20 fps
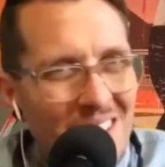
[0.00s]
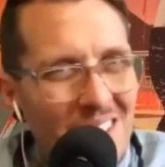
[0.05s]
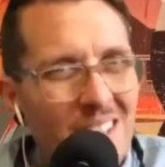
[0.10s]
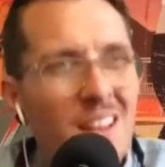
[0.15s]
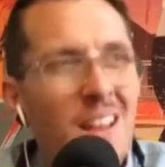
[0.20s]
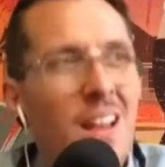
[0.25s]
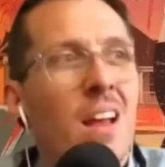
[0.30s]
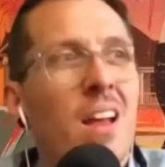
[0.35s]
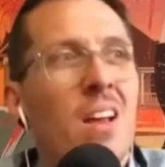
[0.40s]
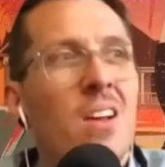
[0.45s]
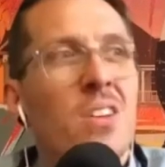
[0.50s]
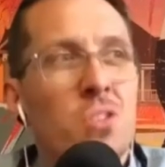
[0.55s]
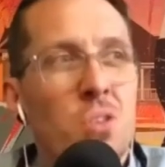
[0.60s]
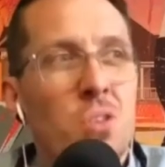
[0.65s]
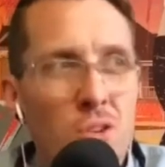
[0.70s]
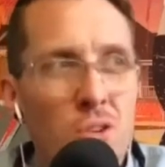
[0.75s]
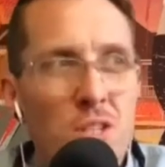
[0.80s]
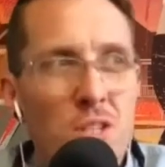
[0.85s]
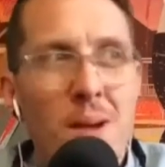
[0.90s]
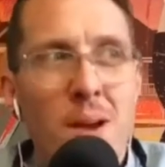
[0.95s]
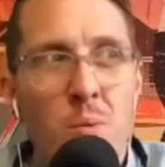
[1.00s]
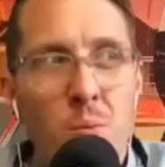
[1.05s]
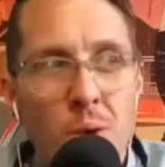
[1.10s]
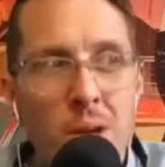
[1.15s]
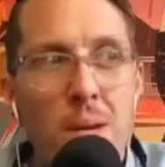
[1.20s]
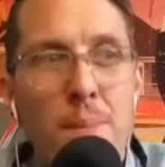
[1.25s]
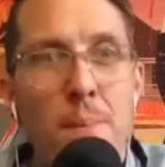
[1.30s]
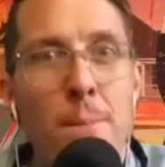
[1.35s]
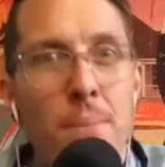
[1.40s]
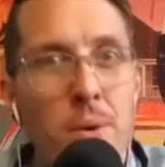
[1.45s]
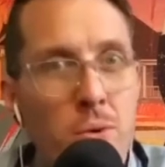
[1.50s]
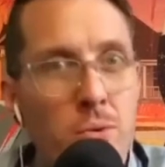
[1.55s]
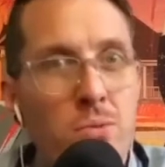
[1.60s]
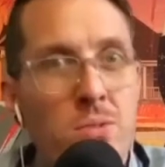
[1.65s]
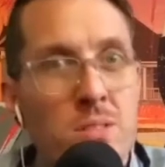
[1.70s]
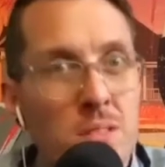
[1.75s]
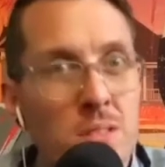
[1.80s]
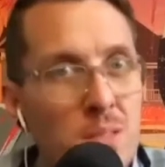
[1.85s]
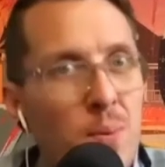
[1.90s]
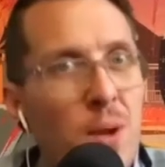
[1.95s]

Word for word: yeah. So those are my reboots,